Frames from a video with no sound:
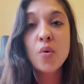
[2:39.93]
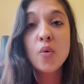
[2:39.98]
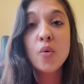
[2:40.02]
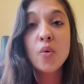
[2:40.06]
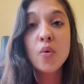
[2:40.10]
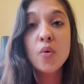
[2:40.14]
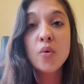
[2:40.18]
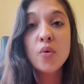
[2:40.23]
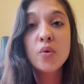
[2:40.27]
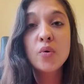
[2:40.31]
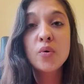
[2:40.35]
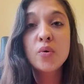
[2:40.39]

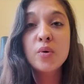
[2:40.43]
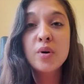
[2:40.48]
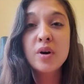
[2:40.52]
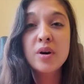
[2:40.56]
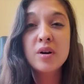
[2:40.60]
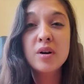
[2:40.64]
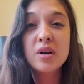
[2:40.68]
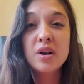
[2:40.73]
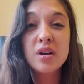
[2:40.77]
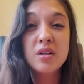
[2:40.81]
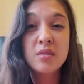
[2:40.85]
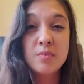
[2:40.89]
or
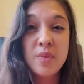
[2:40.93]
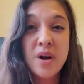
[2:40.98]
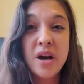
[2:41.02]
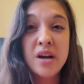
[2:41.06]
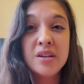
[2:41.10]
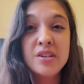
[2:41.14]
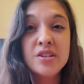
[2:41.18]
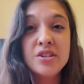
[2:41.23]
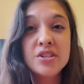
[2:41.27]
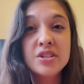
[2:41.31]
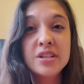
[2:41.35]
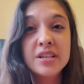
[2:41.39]

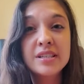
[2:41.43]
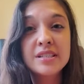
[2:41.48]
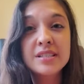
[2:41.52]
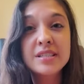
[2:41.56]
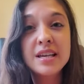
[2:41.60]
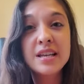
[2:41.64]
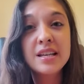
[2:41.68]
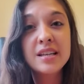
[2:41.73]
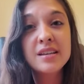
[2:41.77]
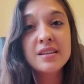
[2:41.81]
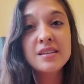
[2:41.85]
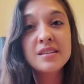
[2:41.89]
punishing,
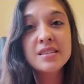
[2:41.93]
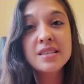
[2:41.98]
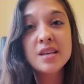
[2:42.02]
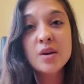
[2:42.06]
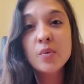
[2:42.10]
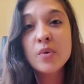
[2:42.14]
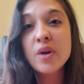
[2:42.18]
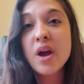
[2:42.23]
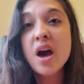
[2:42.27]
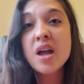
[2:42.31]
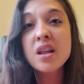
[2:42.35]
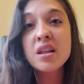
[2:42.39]
telling us that
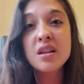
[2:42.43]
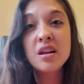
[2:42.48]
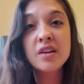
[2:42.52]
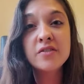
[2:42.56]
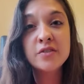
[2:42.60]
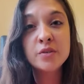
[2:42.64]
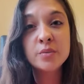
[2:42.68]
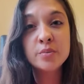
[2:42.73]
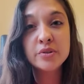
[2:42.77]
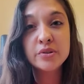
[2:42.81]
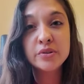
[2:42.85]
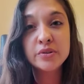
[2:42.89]
we're
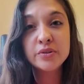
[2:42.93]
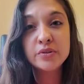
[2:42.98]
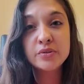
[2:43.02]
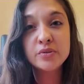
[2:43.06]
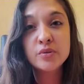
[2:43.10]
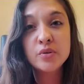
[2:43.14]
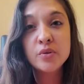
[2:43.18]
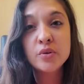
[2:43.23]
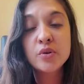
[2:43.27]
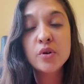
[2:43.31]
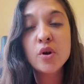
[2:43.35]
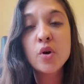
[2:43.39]
unlovable
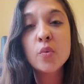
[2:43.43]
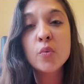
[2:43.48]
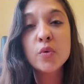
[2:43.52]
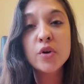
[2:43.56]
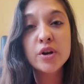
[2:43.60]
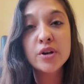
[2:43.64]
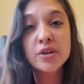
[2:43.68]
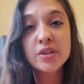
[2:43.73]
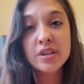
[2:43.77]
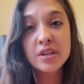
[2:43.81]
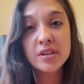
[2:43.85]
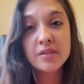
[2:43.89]
or not
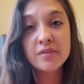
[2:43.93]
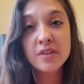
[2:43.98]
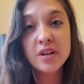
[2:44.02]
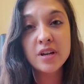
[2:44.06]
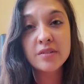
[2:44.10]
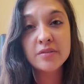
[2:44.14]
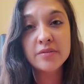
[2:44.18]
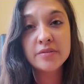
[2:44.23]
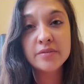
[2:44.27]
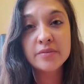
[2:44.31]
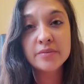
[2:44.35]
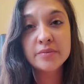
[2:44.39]
worthy of
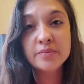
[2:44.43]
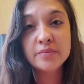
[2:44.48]
love.